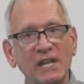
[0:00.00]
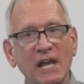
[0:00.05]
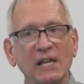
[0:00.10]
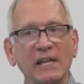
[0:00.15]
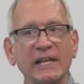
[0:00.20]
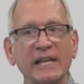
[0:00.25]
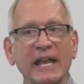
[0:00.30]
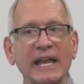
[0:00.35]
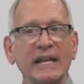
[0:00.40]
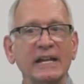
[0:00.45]

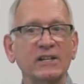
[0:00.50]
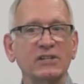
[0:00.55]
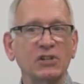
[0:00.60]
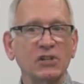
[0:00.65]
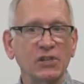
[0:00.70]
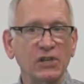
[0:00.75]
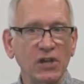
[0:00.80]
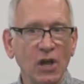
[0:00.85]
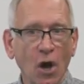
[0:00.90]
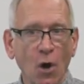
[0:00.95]
delegated
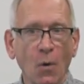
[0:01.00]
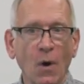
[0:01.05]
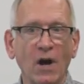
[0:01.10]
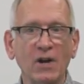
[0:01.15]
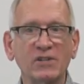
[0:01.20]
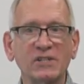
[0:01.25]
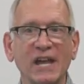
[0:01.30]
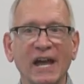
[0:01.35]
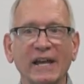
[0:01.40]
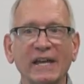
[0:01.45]
to the
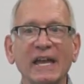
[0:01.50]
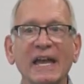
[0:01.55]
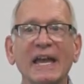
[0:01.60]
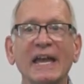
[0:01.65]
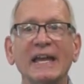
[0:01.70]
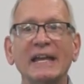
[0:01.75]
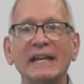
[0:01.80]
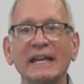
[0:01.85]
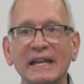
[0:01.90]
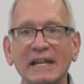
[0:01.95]
OR tech,
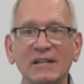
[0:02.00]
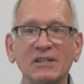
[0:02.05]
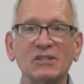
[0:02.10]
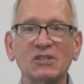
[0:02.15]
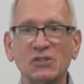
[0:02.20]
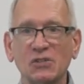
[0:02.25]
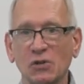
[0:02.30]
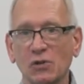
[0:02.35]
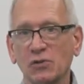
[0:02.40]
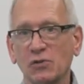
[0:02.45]
in
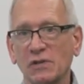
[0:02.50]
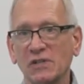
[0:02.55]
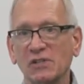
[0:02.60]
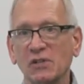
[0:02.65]
surgery.